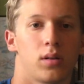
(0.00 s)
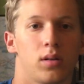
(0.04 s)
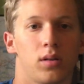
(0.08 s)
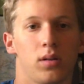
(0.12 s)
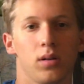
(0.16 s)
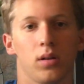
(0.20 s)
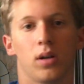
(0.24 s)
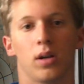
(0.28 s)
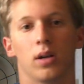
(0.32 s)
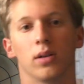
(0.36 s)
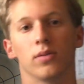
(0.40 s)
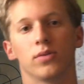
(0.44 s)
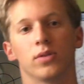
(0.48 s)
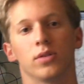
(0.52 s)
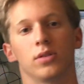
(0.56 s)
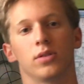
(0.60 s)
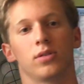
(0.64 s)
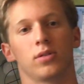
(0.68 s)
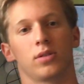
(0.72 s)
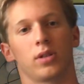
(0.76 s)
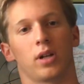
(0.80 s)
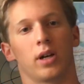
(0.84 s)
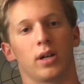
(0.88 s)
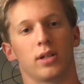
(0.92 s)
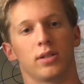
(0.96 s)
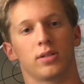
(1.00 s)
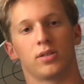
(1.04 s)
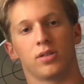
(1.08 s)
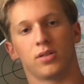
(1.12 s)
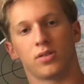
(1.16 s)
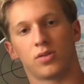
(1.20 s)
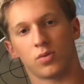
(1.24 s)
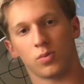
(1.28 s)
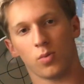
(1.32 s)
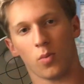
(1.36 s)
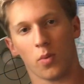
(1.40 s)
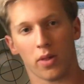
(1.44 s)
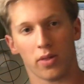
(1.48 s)
Good afternoon, guys.
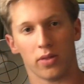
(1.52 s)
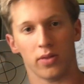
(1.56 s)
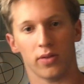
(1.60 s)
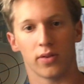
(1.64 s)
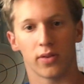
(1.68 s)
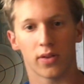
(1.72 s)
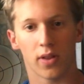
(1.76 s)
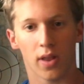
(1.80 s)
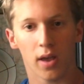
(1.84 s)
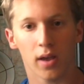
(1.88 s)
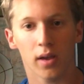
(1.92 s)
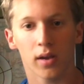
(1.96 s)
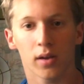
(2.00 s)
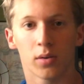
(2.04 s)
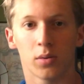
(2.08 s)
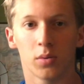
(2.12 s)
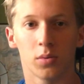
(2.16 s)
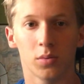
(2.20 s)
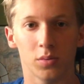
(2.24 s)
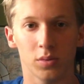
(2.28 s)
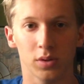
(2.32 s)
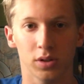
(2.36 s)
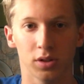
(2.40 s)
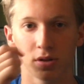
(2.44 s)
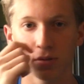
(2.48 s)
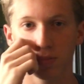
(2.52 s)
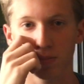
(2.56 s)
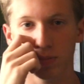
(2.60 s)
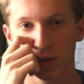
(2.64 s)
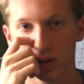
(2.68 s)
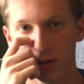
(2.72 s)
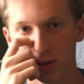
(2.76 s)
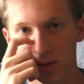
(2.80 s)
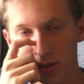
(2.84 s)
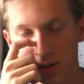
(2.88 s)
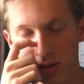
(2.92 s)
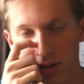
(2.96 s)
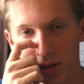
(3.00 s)
It's Wednesday, which
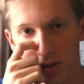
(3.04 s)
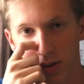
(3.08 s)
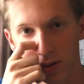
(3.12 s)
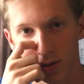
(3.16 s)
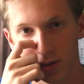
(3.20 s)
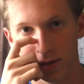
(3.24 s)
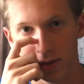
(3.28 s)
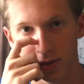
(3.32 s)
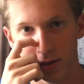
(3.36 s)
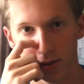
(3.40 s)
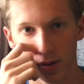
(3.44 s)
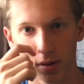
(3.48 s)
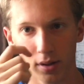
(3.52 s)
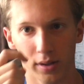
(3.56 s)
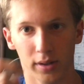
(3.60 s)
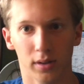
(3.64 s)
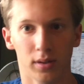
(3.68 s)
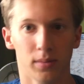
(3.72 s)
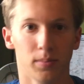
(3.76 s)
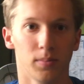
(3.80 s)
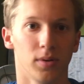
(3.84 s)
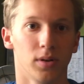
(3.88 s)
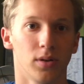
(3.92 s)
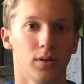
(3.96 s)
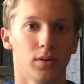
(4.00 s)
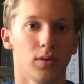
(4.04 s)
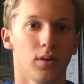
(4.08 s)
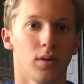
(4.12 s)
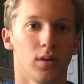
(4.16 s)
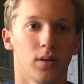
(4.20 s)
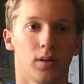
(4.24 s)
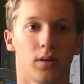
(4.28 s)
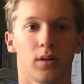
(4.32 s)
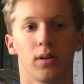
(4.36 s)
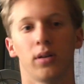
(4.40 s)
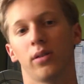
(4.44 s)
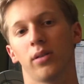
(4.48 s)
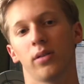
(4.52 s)
means that this is a late upload.
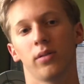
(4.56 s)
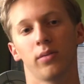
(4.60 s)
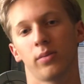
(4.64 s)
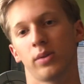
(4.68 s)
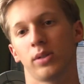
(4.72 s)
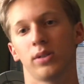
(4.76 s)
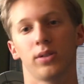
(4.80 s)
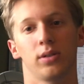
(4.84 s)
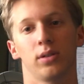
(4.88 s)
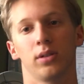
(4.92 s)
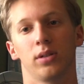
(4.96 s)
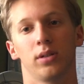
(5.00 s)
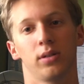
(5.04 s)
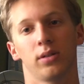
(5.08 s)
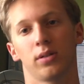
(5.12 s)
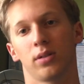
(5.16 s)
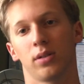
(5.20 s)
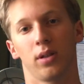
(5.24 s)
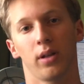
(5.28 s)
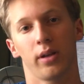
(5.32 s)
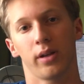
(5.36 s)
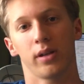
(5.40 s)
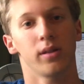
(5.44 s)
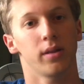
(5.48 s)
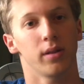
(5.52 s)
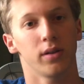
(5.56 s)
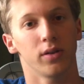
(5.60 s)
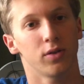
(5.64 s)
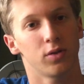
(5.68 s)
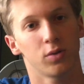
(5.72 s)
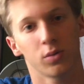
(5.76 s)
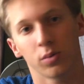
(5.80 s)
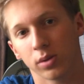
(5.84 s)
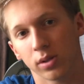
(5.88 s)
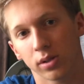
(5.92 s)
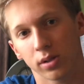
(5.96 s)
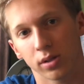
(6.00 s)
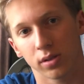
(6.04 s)
And the reason it's late this
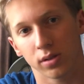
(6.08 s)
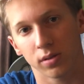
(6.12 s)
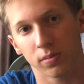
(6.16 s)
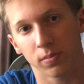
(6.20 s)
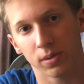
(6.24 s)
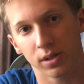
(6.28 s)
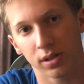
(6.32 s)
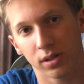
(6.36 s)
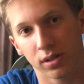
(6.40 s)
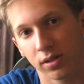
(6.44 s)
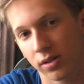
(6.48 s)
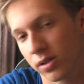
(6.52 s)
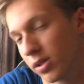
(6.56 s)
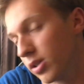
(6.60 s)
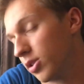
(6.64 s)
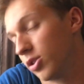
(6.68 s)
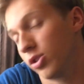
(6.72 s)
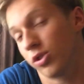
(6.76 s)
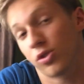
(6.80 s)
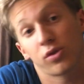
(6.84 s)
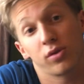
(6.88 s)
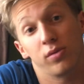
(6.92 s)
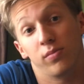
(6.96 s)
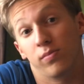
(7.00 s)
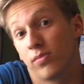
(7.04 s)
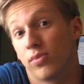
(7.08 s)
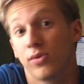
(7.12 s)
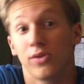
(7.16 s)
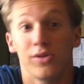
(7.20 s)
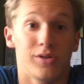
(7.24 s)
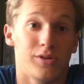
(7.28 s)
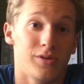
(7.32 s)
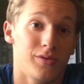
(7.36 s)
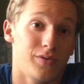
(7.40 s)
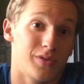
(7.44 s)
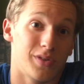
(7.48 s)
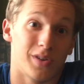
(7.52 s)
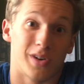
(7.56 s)
week is because I just
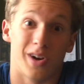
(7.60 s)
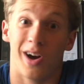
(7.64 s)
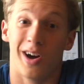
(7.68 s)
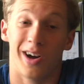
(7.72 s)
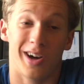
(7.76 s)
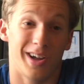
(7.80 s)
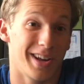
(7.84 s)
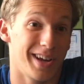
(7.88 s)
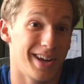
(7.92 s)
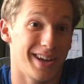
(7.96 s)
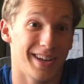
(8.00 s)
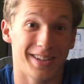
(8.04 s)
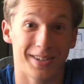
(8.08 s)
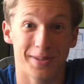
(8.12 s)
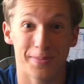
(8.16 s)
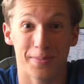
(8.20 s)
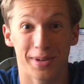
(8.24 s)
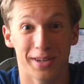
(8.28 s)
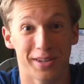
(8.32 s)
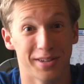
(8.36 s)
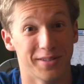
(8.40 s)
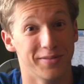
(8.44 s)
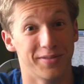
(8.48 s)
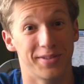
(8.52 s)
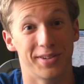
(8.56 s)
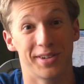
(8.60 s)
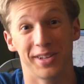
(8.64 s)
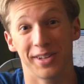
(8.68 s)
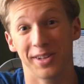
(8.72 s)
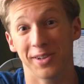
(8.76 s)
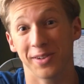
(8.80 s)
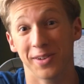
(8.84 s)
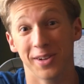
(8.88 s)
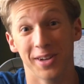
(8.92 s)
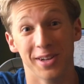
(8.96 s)
completely forgot I had to make a video